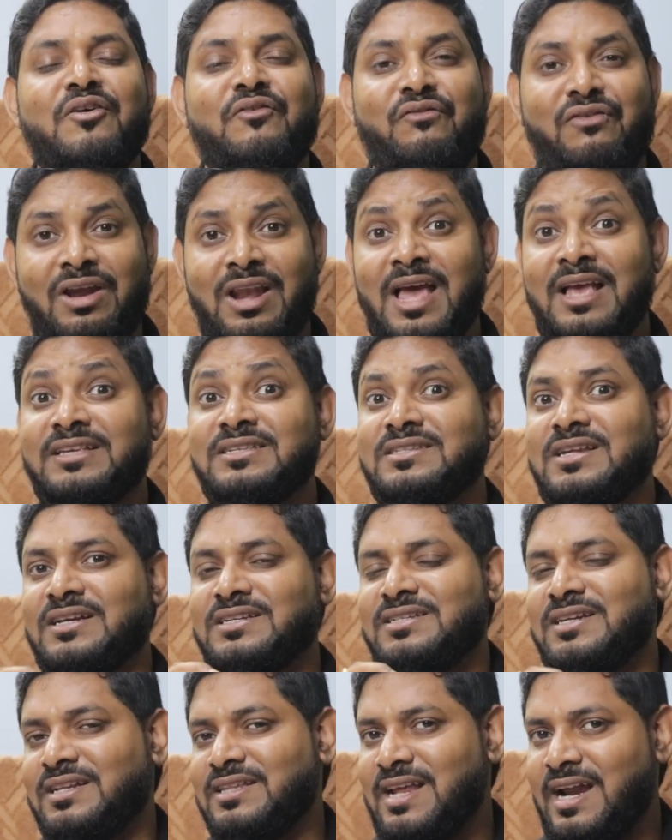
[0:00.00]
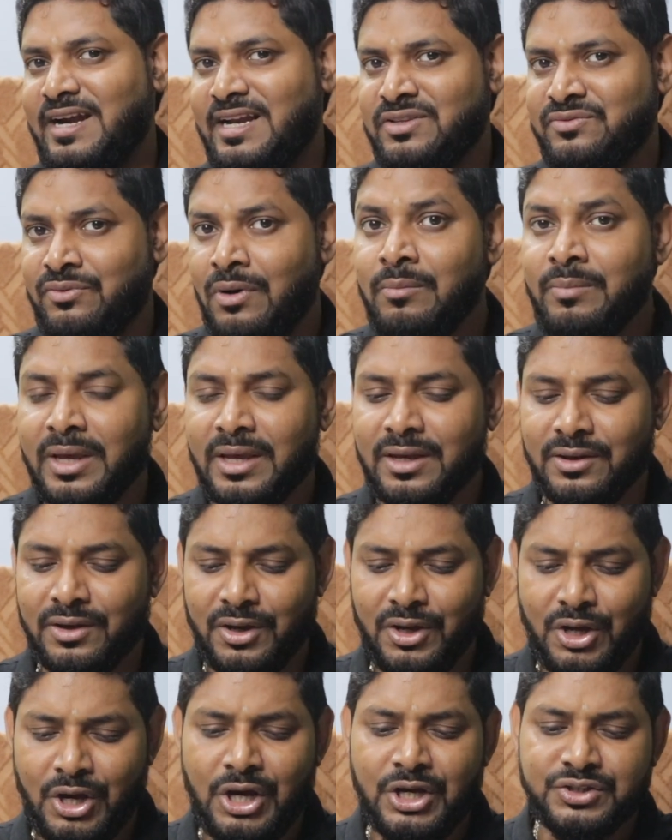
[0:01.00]
V-like structure that is forming.
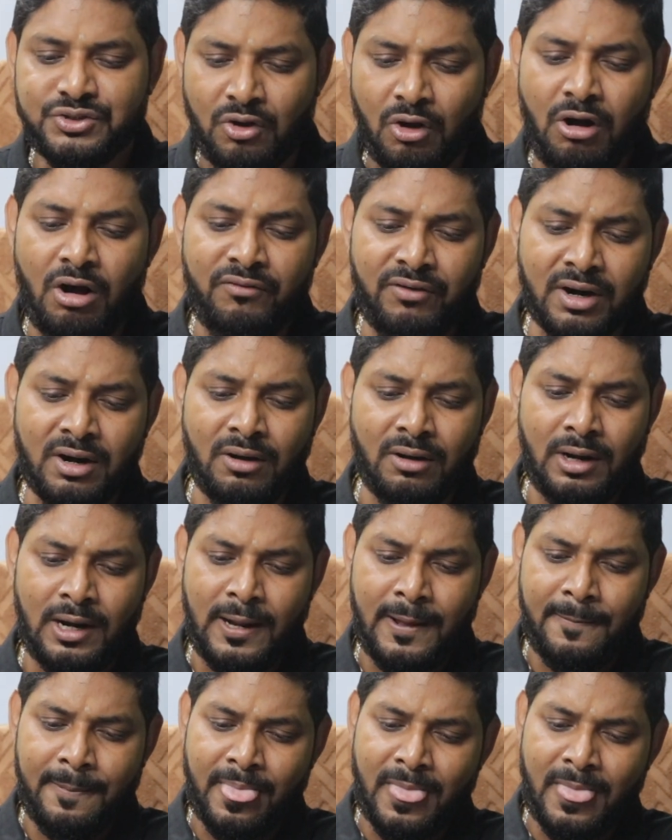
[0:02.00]
So overall,